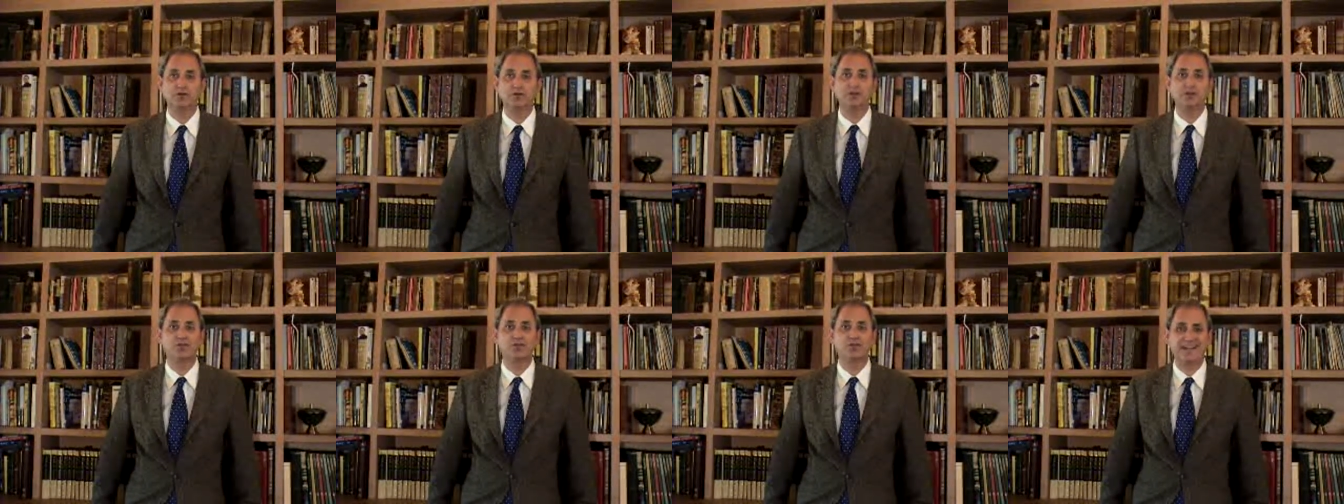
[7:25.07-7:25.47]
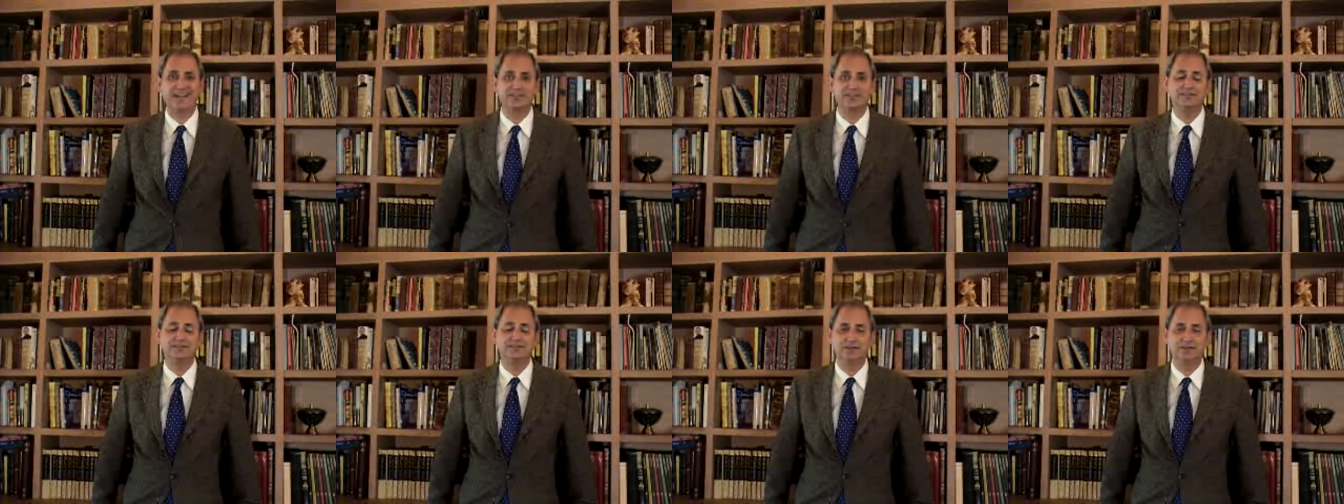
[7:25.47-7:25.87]
are
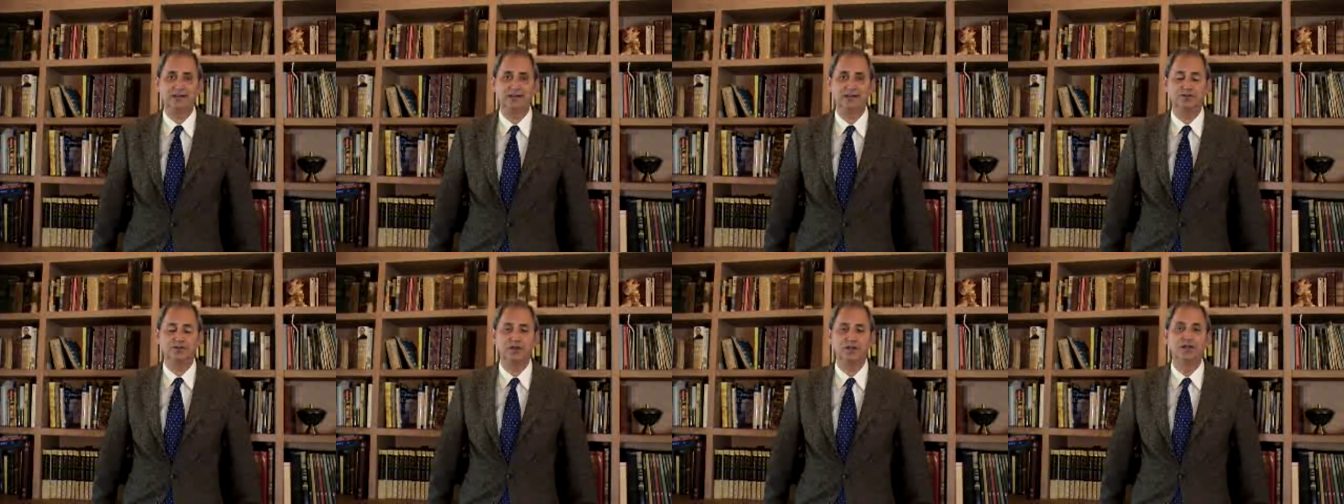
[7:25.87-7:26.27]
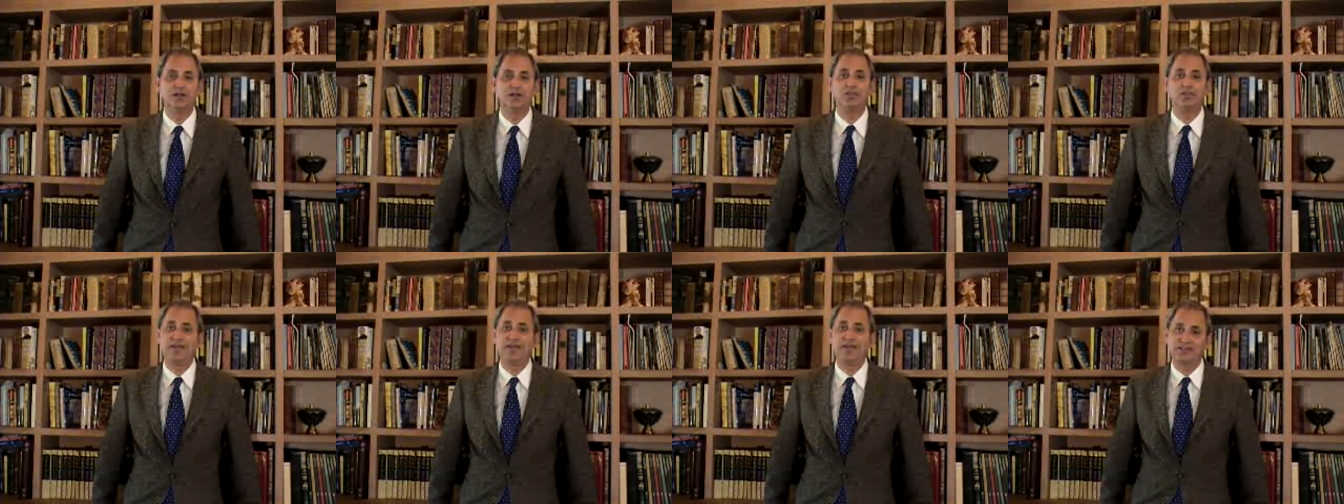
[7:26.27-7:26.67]
interacting together.
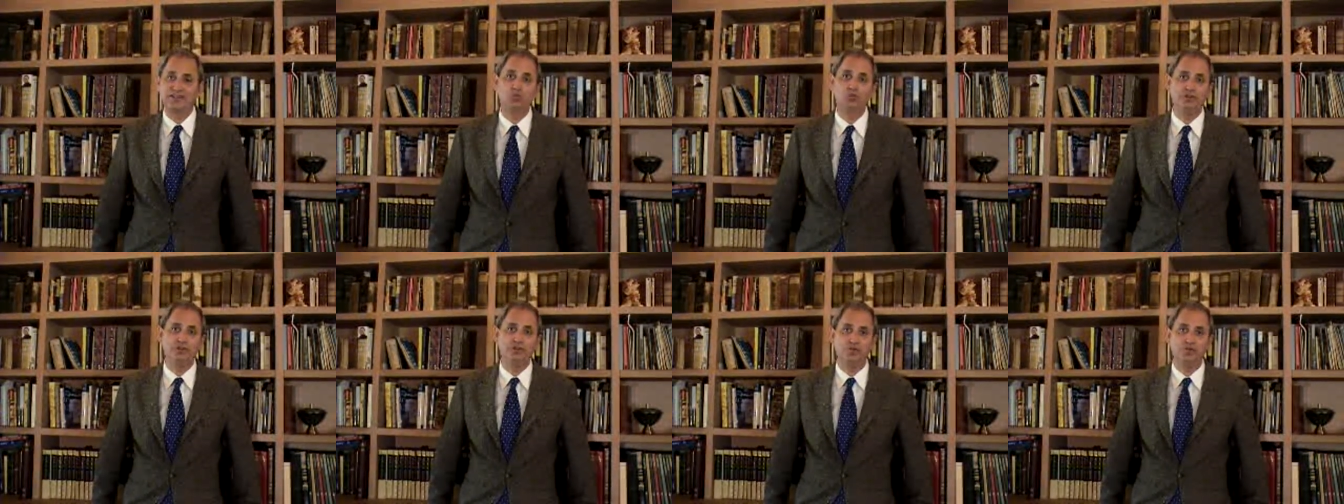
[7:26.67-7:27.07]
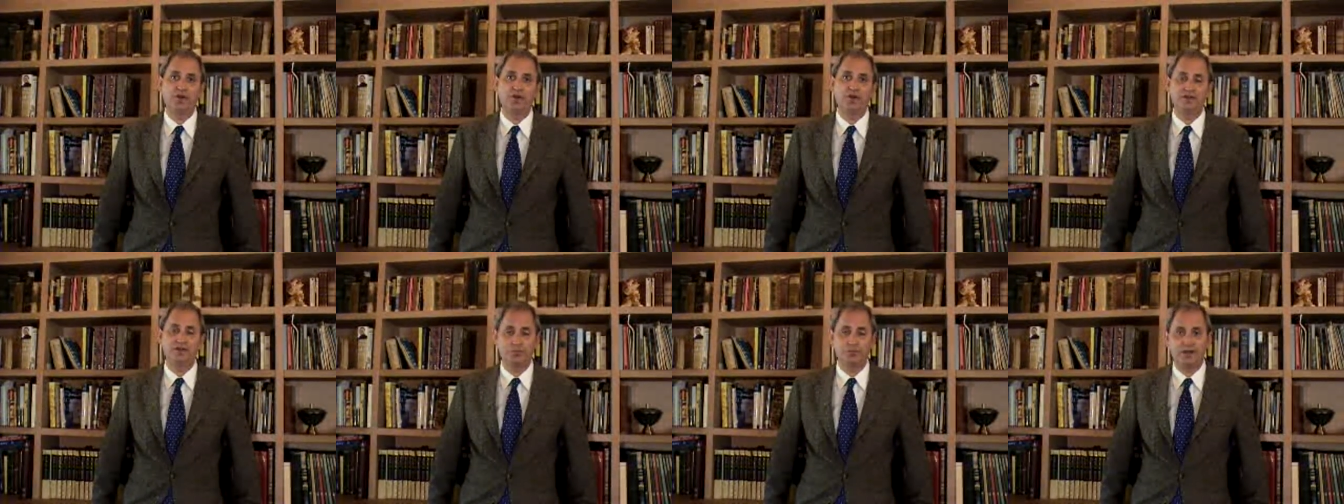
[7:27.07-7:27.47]
That's when you
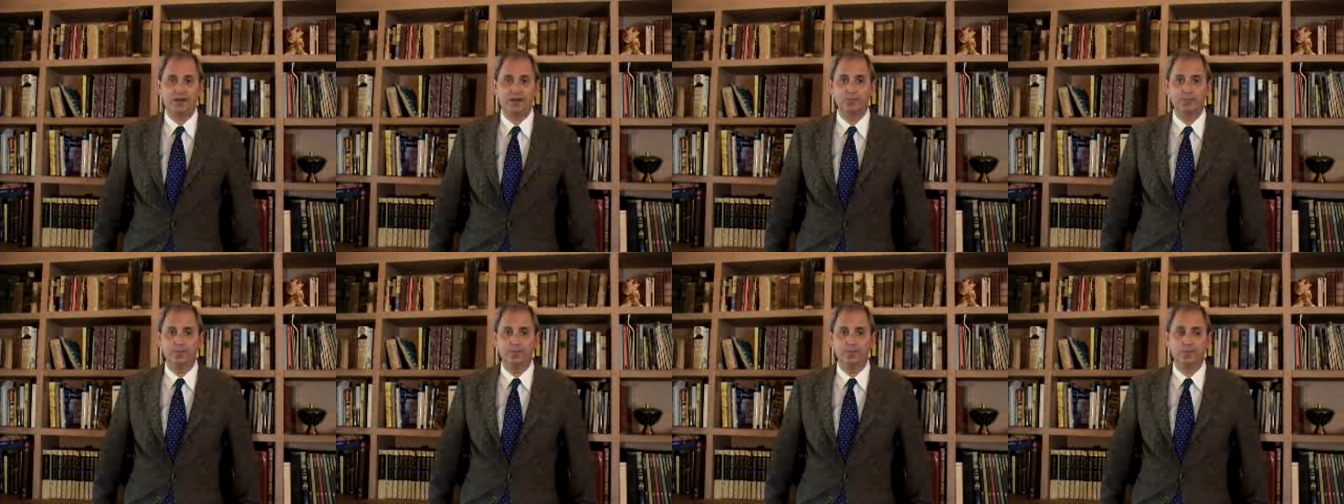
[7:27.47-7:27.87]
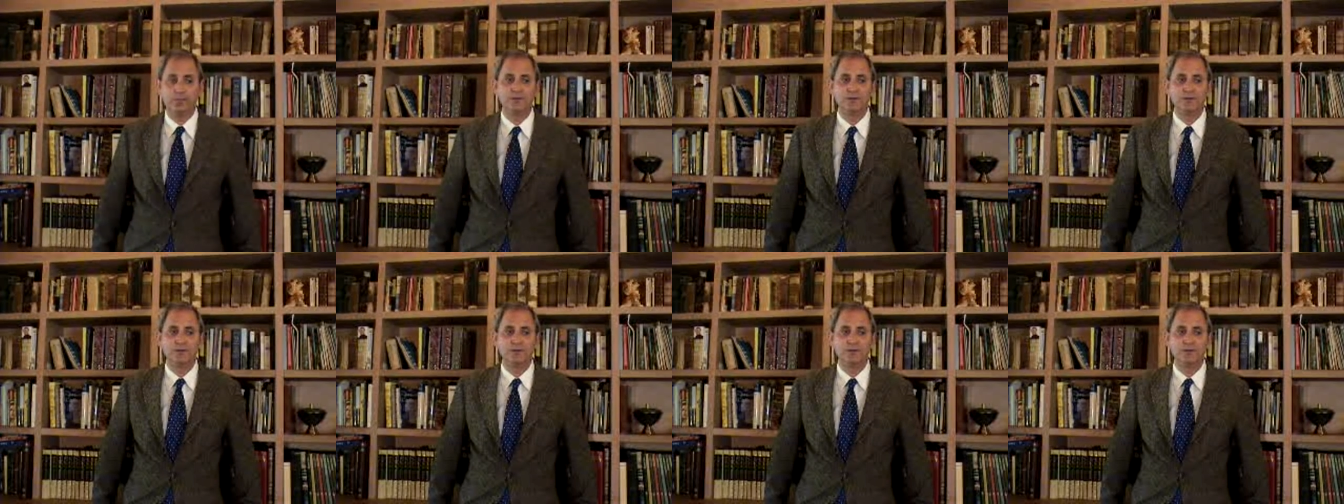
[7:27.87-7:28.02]
find the problem.